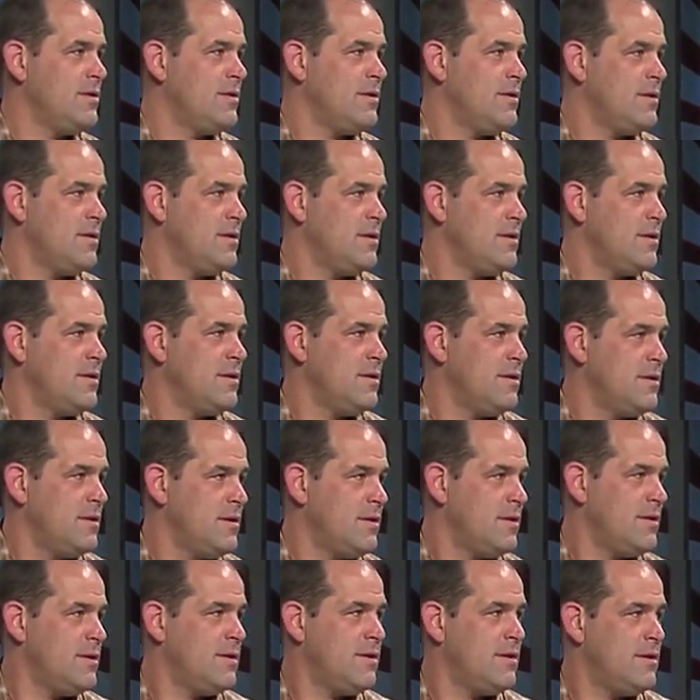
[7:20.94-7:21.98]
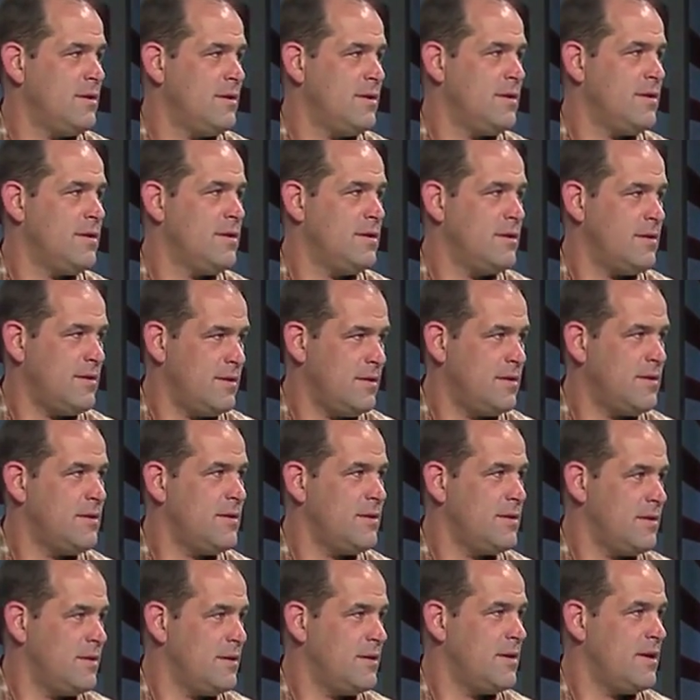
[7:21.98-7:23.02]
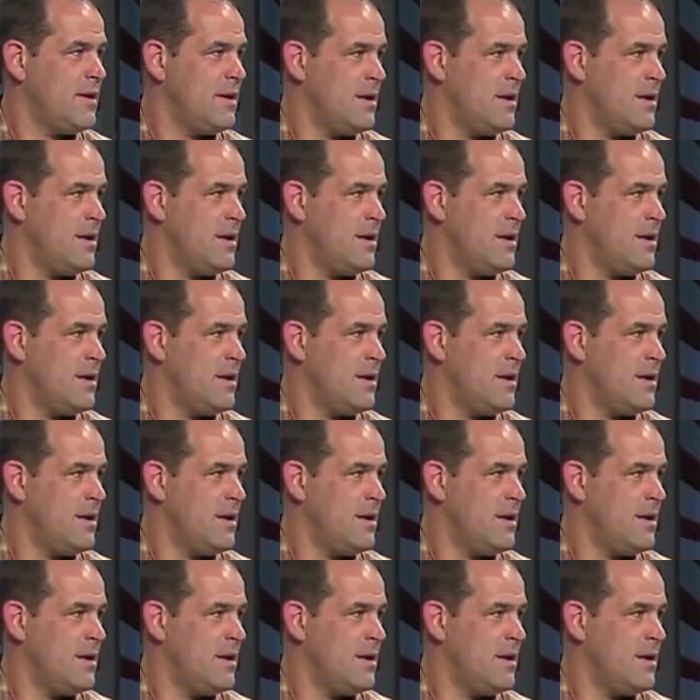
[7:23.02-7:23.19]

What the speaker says: This person isn't speaking.